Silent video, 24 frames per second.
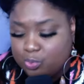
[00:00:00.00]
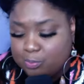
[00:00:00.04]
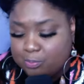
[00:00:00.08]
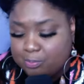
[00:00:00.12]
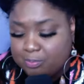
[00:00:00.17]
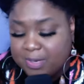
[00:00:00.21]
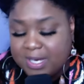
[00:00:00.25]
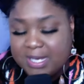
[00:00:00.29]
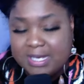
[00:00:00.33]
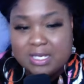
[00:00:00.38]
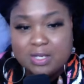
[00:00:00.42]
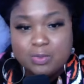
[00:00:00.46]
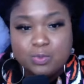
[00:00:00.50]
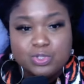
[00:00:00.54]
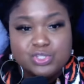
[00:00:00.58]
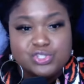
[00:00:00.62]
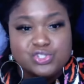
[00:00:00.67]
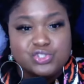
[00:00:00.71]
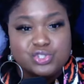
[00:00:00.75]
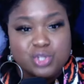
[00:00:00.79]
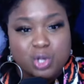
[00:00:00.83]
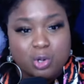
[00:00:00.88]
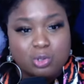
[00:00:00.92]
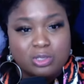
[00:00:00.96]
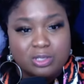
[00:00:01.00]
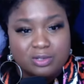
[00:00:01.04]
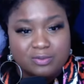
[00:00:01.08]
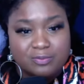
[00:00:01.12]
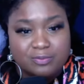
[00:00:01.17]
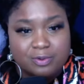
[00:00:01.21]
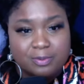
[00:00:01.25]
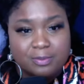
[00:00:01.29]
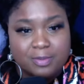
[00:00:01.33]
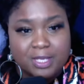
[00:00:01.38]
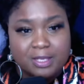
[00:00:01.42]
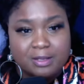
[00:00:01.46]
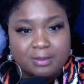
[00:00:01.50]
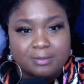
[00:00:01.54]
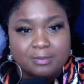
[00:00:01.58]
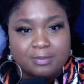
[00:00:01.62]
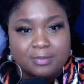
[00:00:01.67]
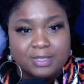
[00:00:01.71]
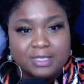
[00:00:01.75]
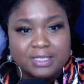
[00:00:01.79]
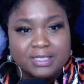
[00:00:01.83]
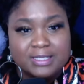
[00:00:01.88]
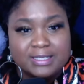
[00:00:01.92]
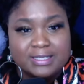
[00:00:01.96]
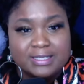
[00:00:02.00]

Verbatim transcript: money was stolen from him